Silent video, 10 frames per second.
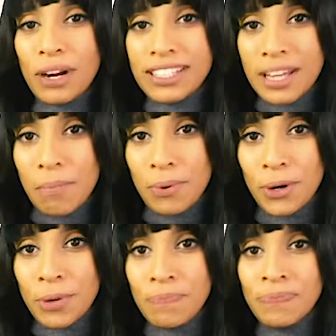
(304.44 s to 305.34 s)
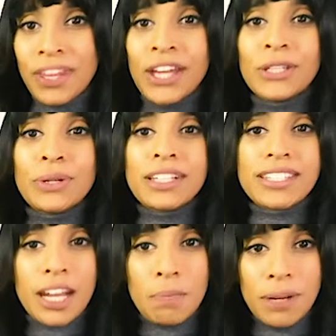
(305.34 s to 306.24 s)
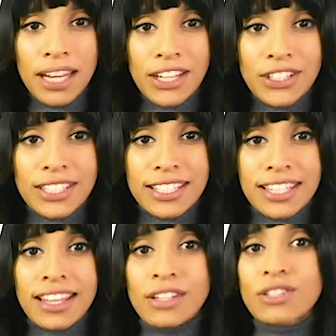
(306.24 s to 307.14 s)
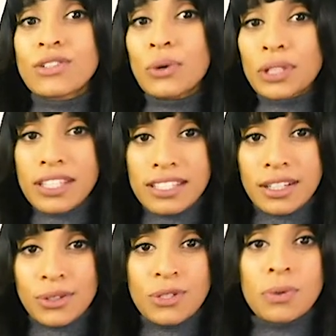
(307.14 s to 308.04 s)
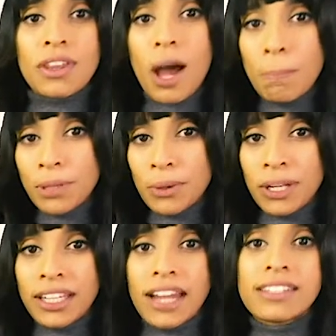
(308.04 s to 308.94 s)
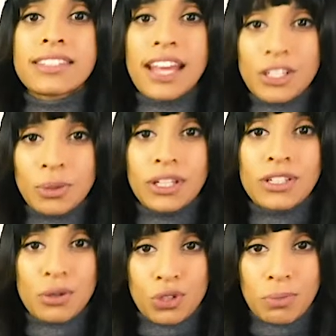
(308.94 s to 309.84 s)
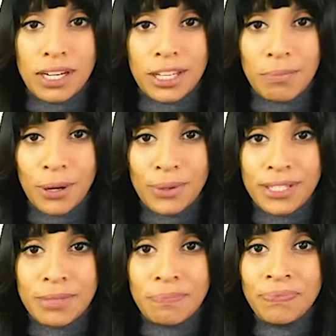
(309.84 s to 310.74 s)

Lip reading: example, You can set up an agency that solely deals with uploading and scheduling social media posts.